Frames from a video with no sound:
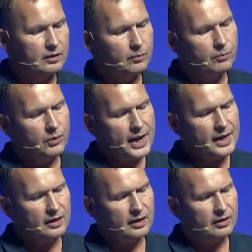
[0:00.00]

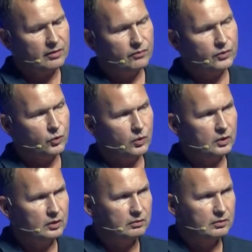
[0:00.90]
Brain fuel,
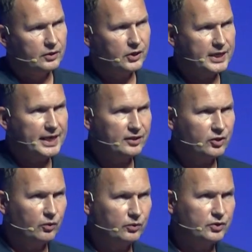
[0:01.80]
the
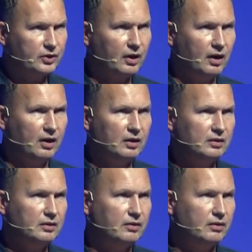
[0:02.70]
ketones are
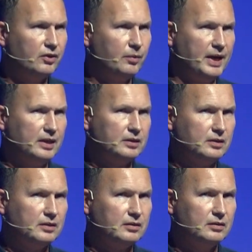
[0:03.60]
the best.